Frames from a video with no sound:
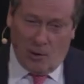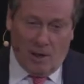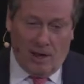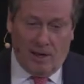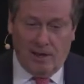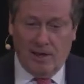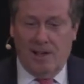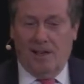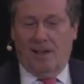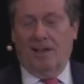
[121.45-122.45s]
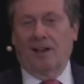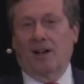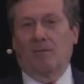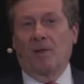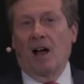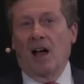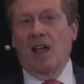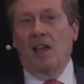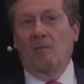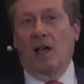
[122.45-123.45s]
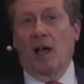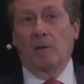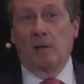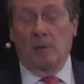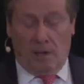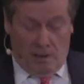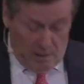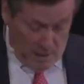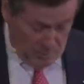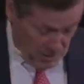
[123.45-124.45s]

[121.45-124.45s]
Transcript: go ahead. I am happy to be here. I'm